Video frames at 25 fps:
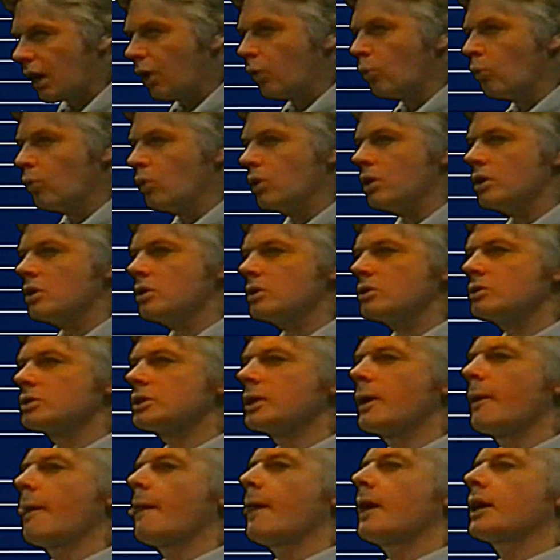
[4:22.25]
a
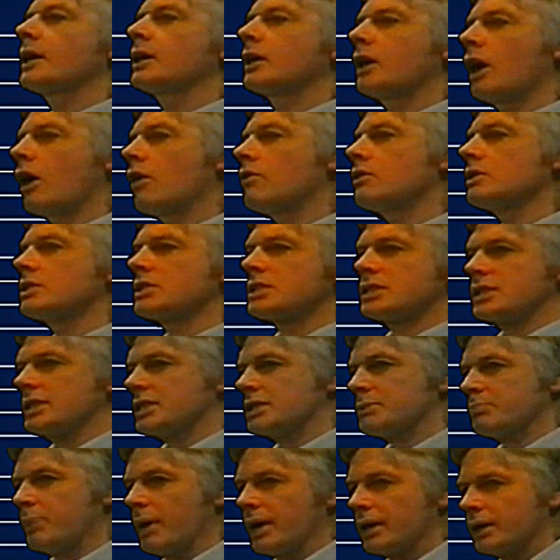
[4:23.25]
world currency
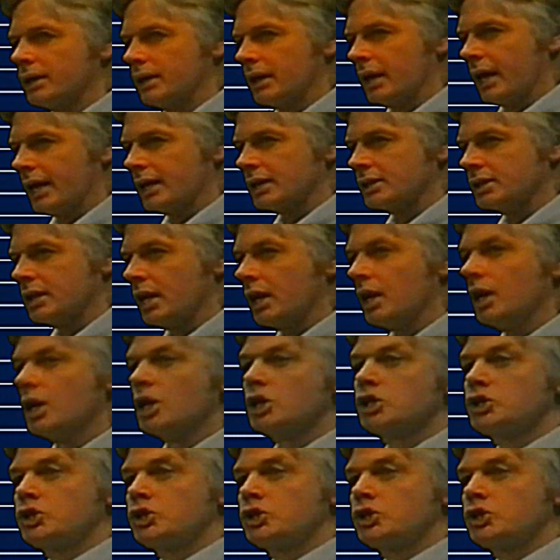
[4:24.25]
speculator.